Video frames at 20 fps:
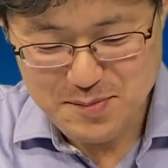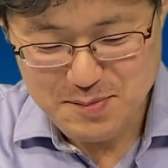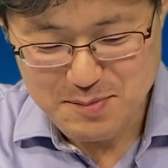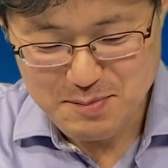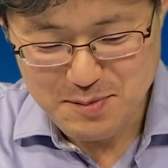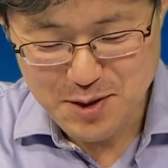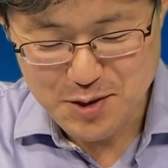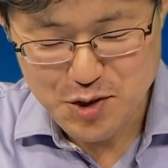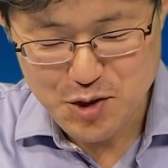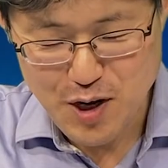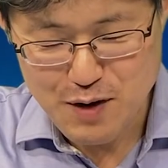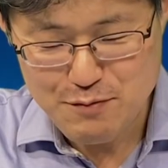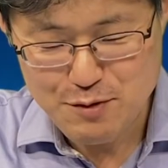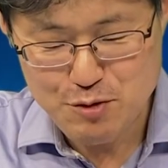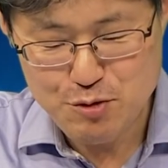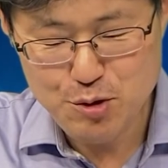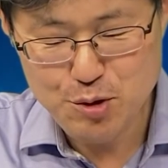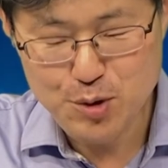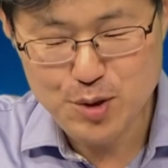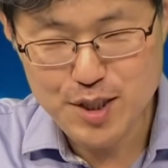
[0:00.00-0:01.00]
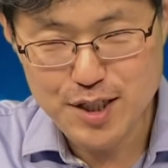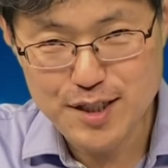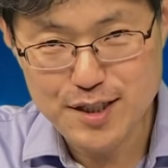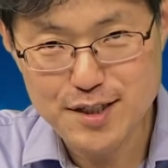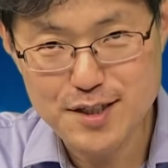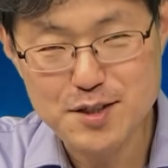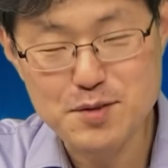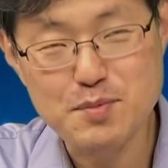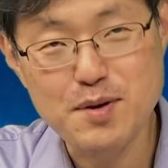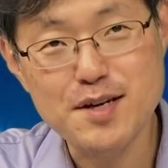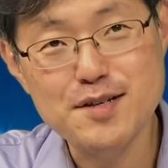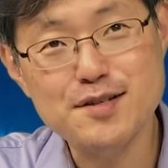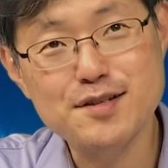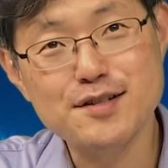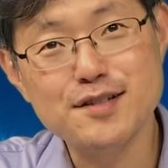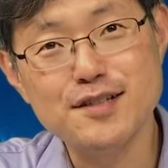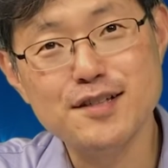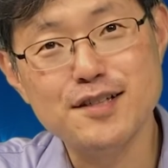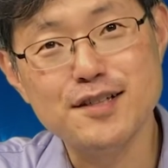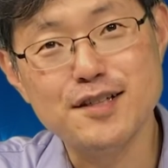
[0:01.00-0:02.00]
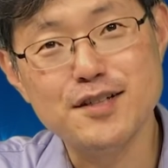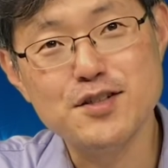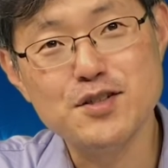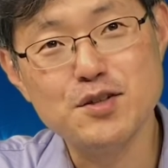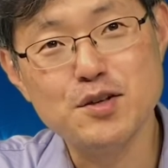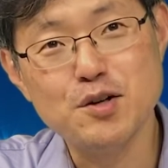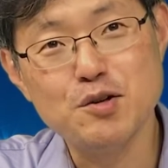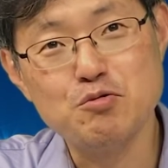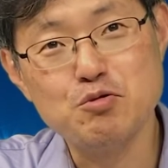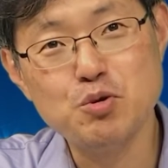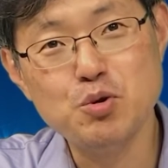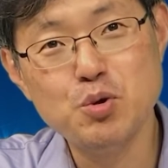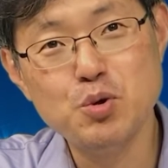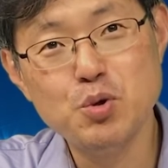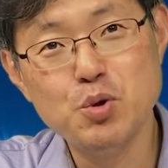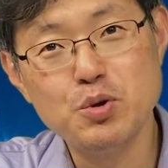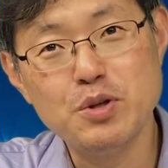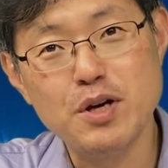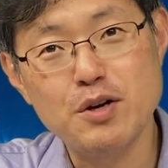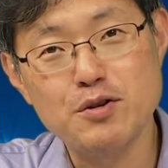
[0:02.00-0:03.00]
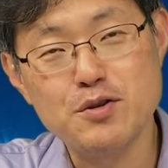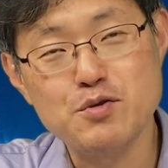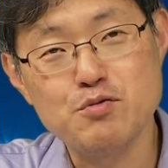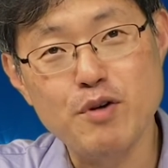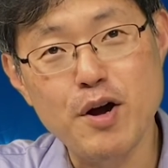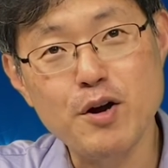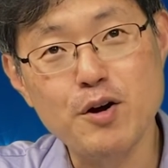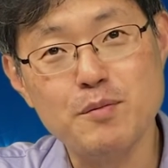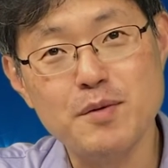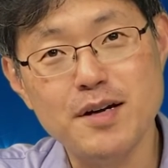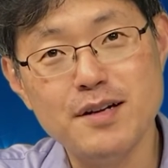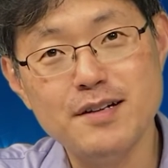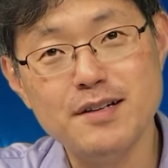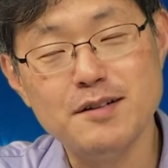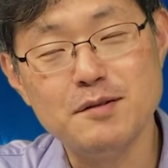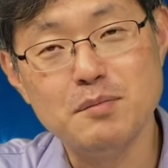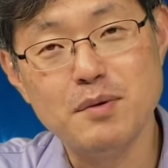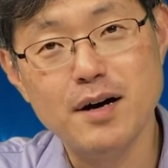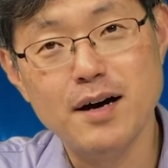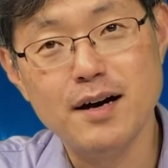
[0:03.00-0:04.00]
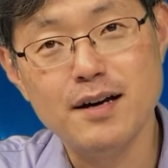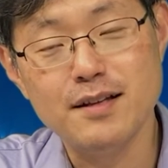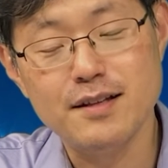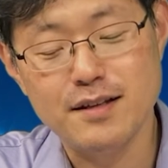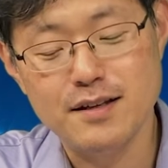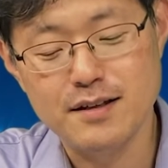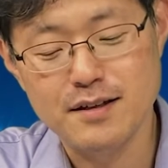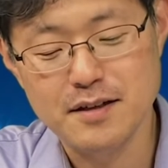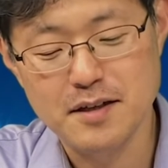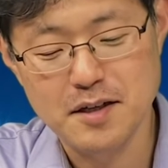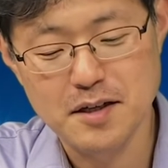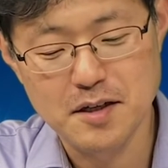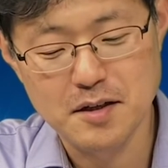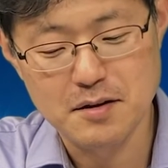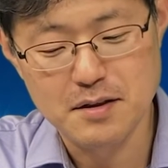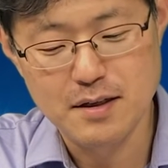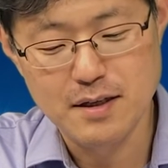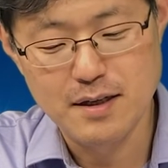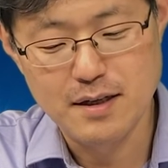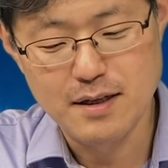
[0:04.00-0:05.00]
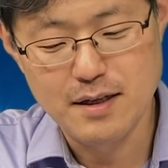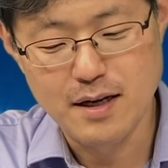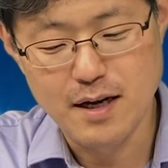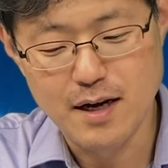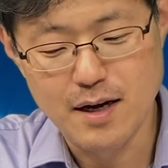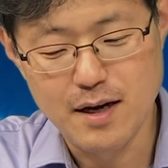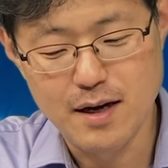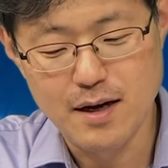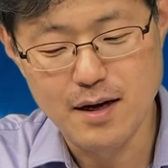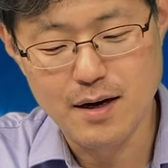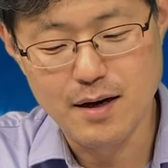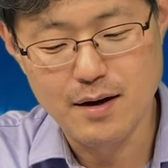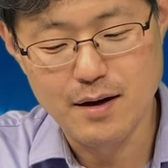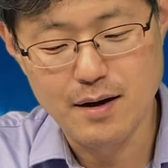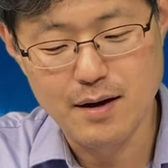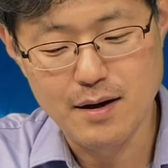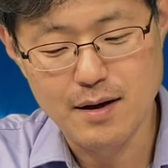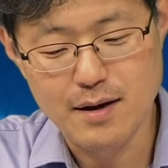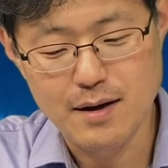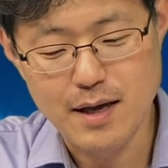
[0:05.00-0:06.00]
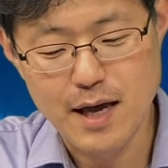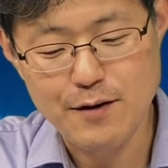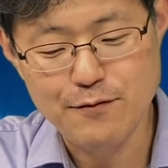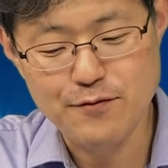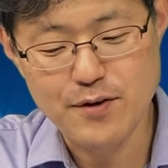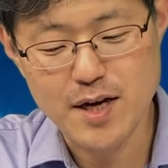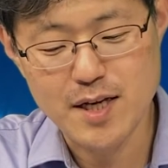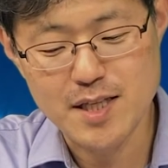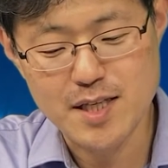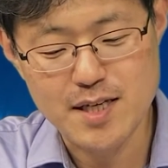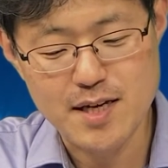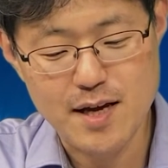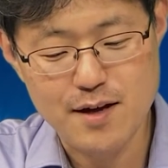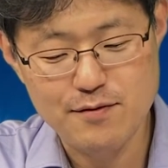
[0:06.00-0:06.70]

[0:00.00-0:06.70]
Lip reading: Well, travel rule is basically, it's a rule that is recommended by the FATF,